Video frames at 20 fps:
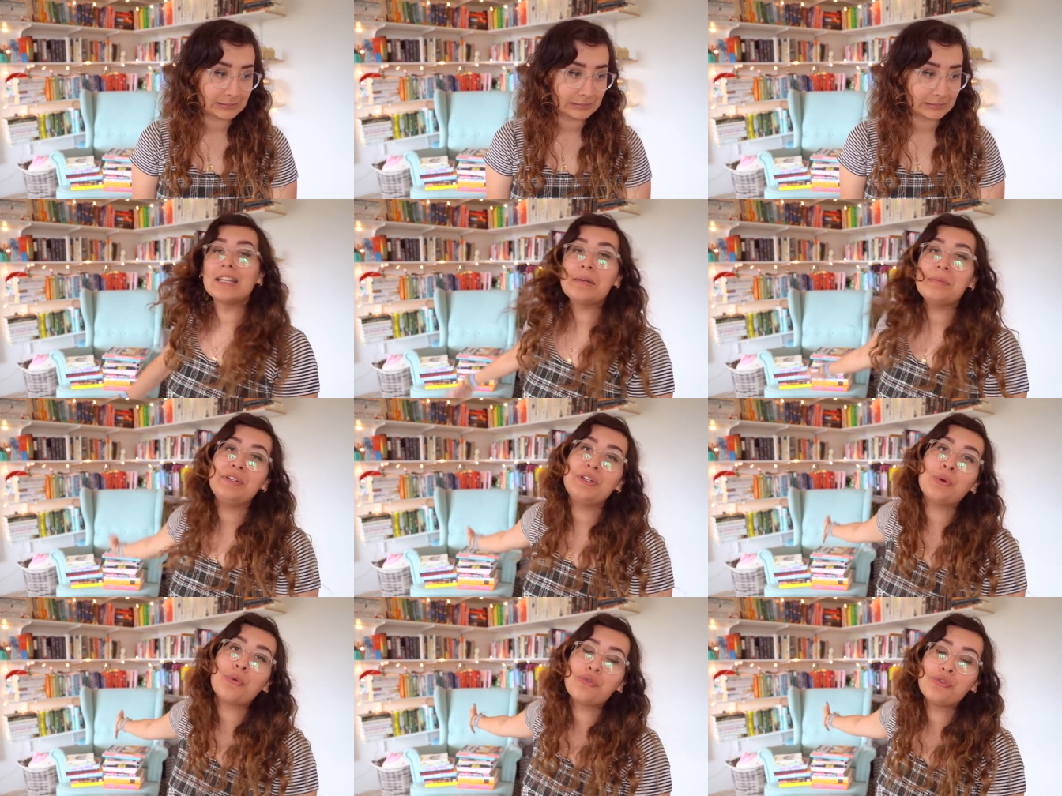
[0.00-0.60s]
Let
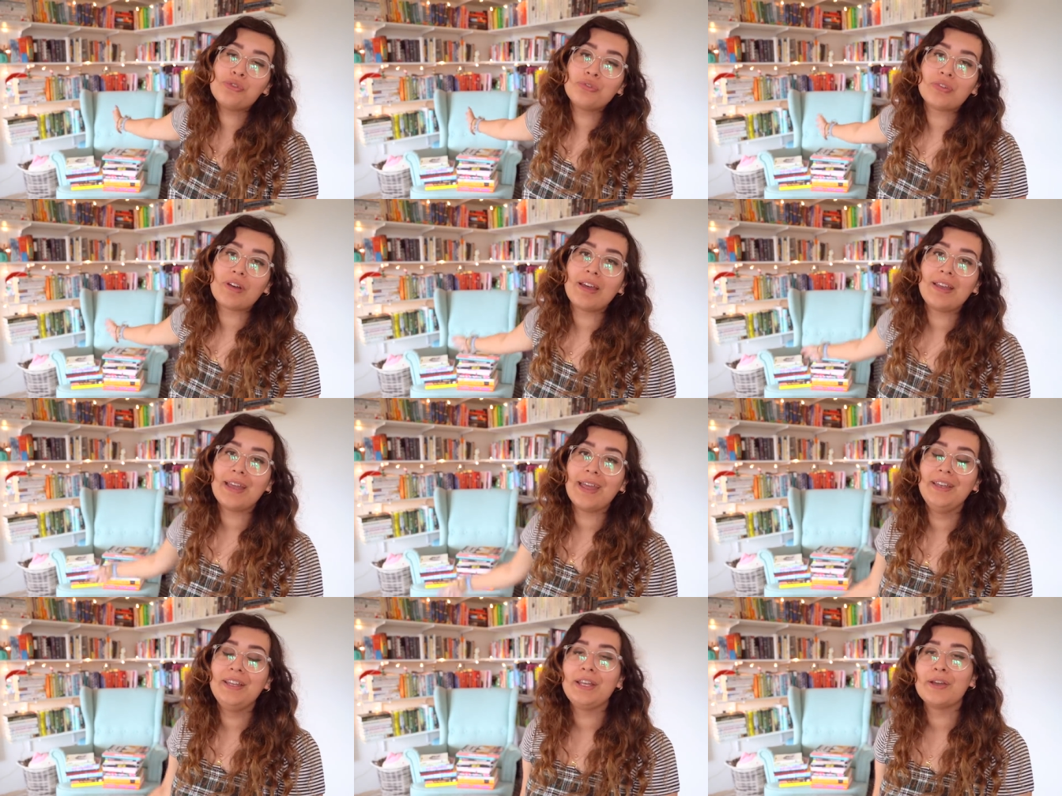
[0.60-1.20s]
me know if you've
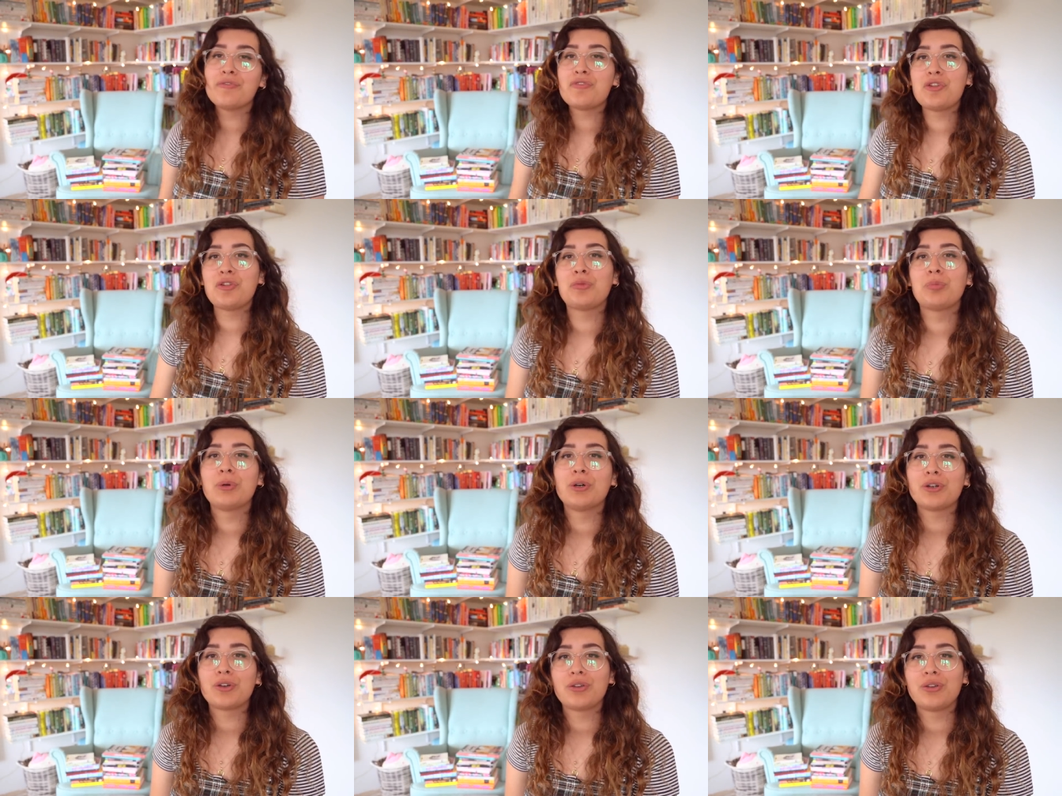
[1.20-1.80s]
read any of these
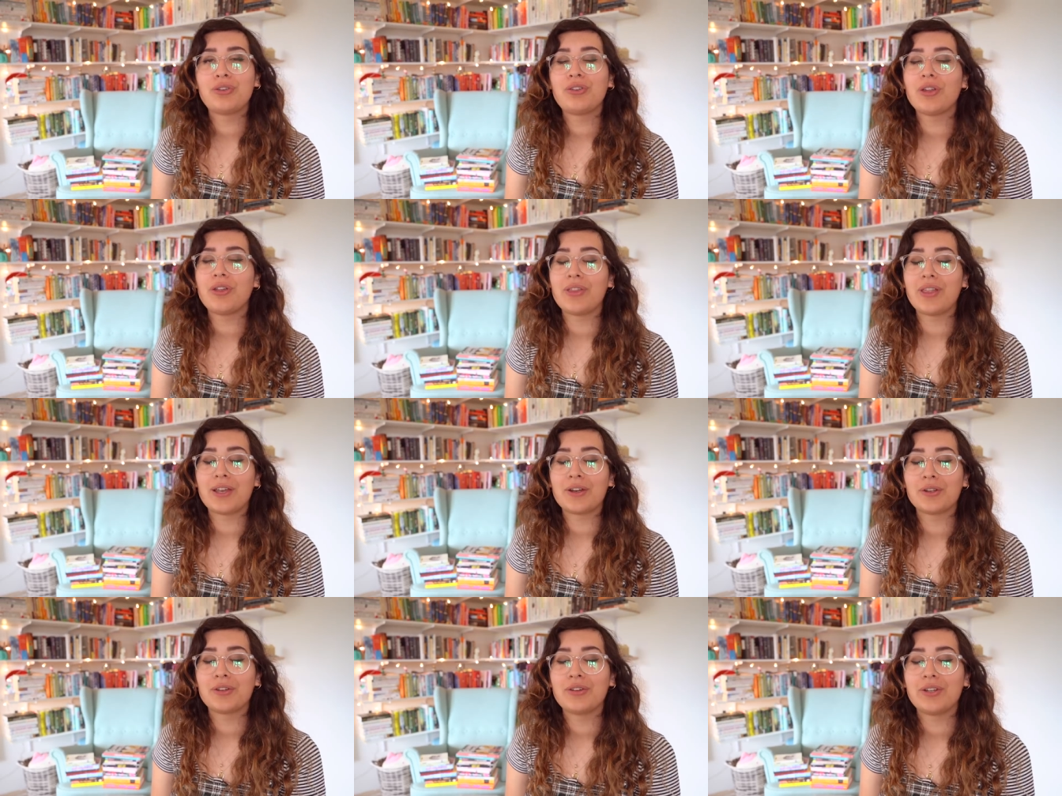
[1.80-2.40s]
books
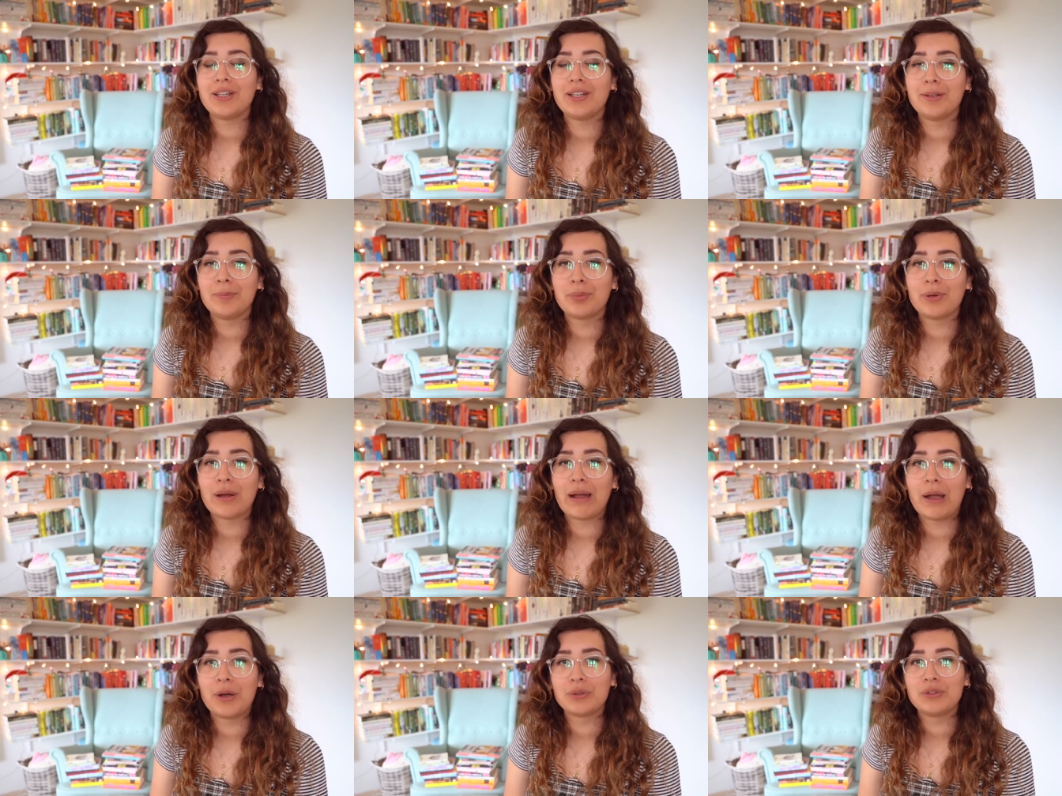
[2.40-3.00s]
that are sitting
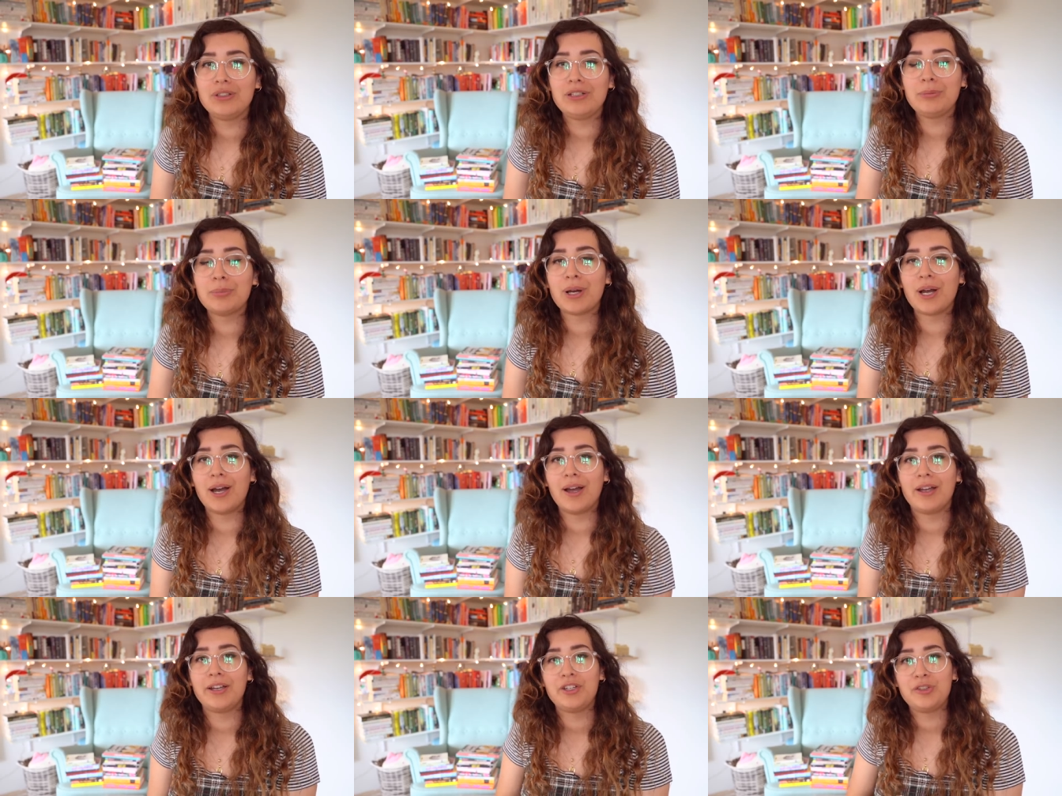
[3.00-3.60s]
proudly
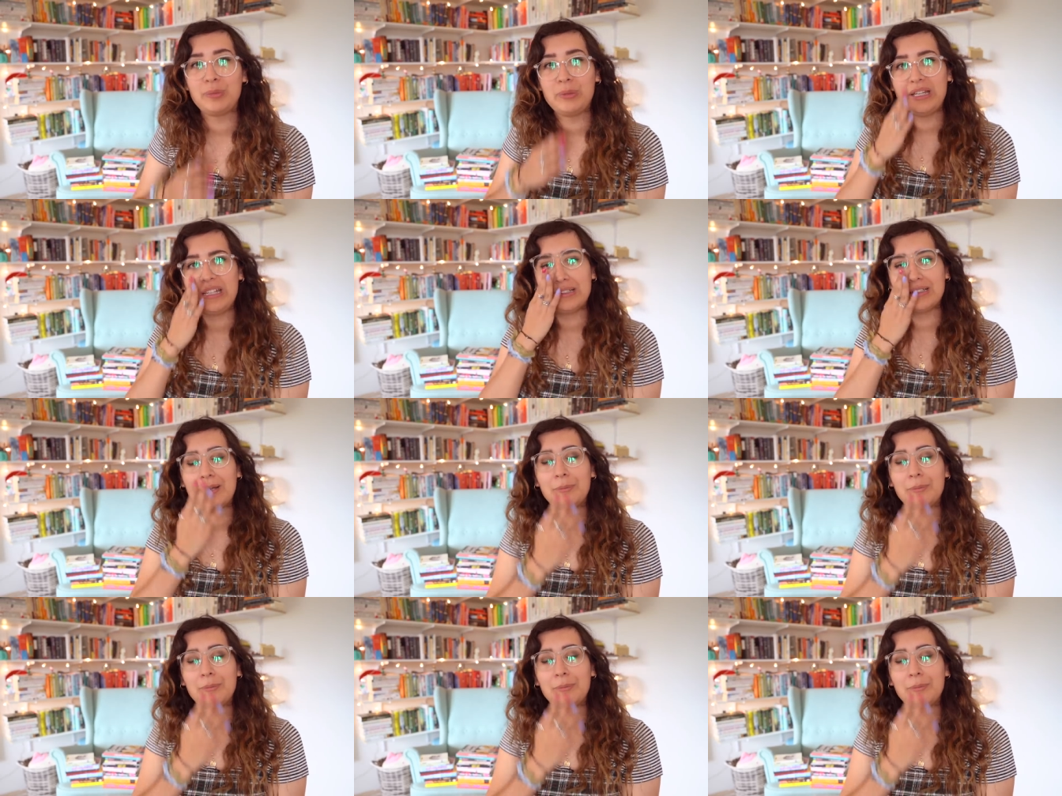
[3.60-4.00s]
behind me.